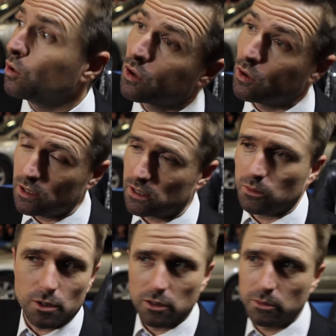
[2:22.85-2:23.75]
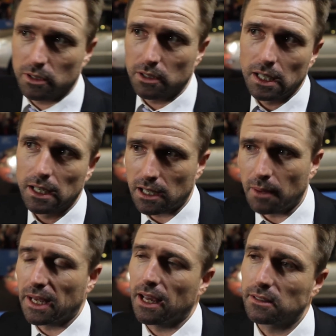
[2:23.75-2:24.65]
corners of the world were
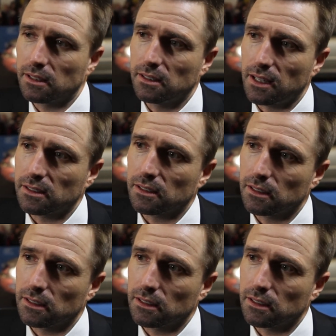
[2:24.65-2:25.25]
coming out to the desert.